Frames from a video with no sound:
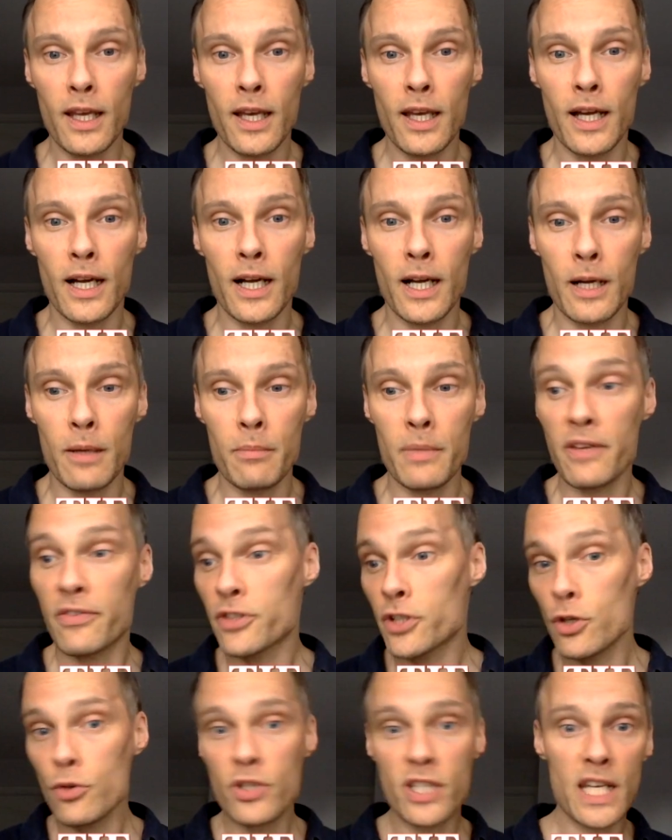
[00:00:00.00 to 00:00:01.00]
If
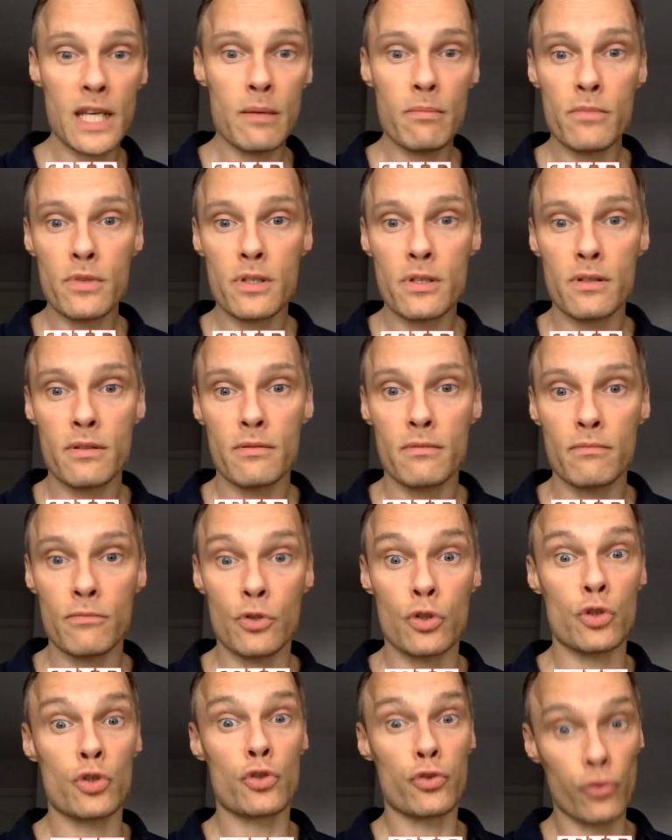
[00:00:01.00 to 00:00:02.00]
two teams
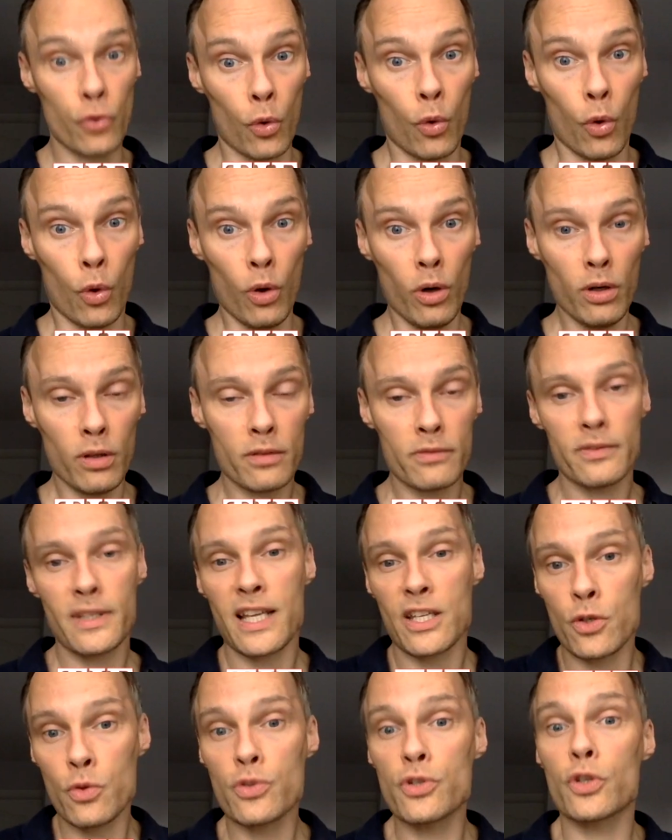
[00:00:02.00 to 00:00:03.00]
draw,
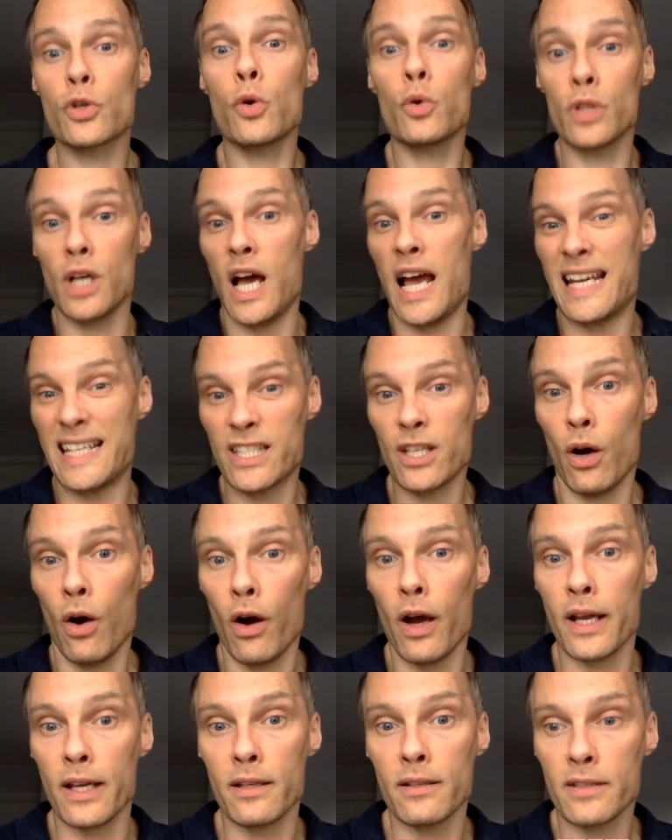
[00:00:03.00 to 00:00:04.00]
that's also called a tie.